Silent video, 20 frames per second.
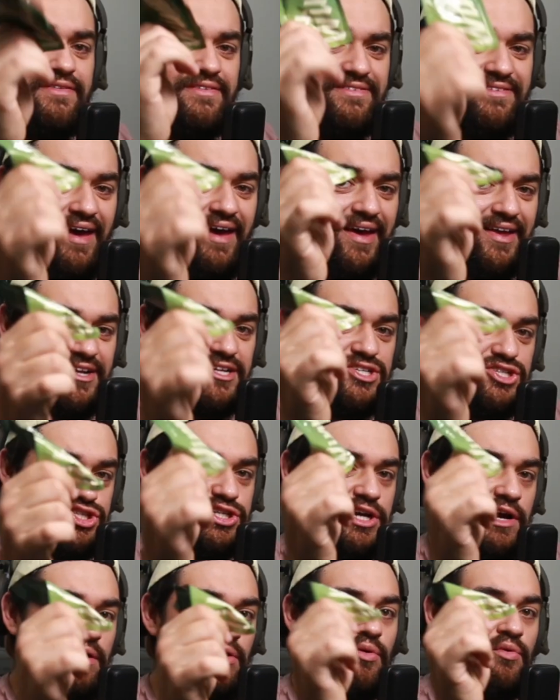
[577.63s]
10
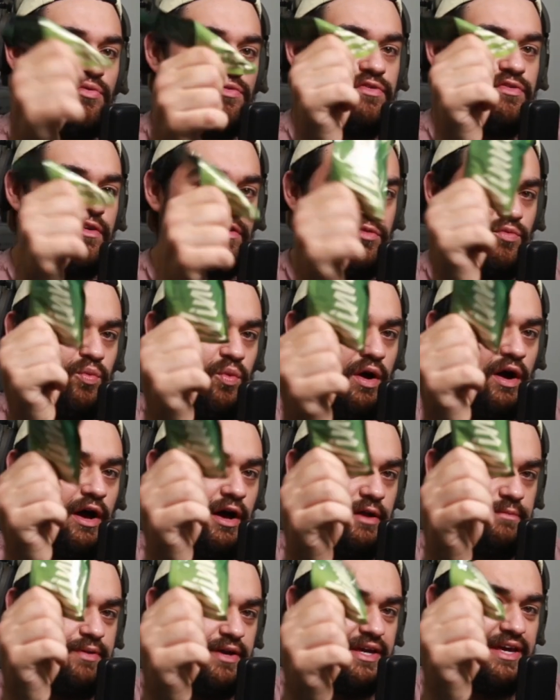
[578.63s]
gels is what
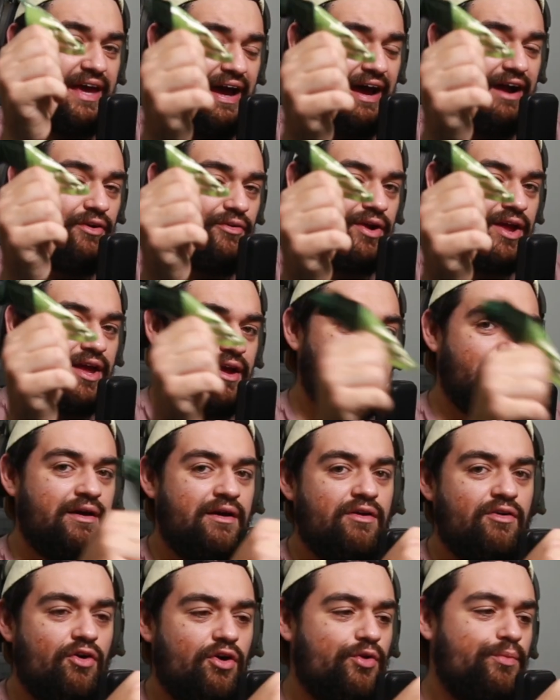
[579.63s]
I'd be carrying
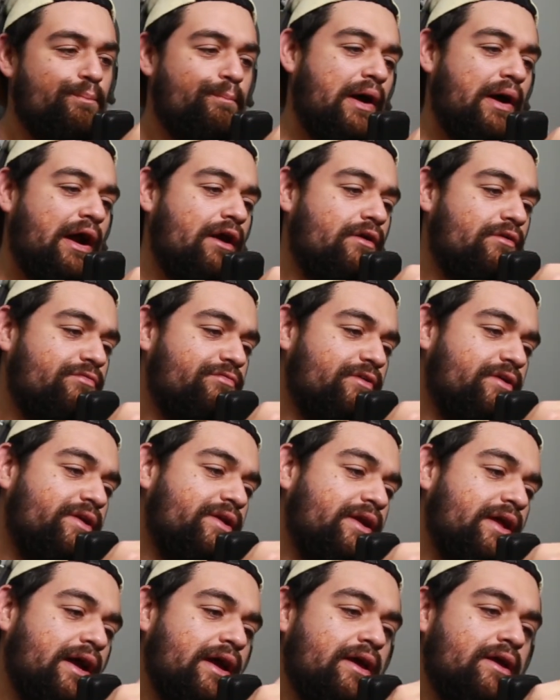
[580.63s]
on marathon
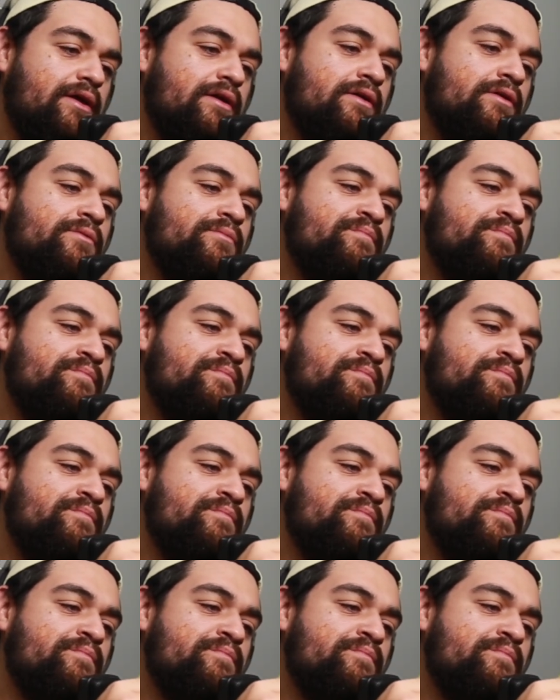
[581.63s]
day,